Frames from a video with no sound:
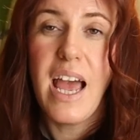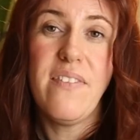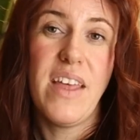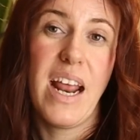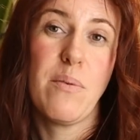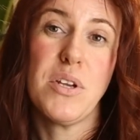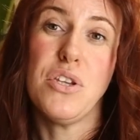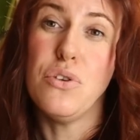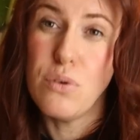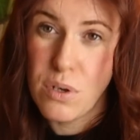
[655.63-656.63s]
and then I would
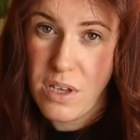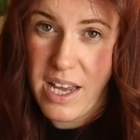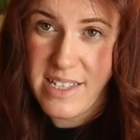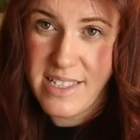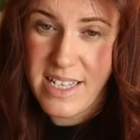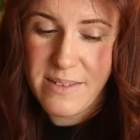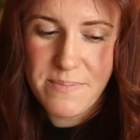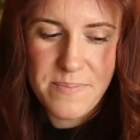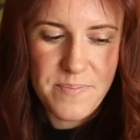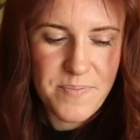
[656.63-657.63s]
utilize them.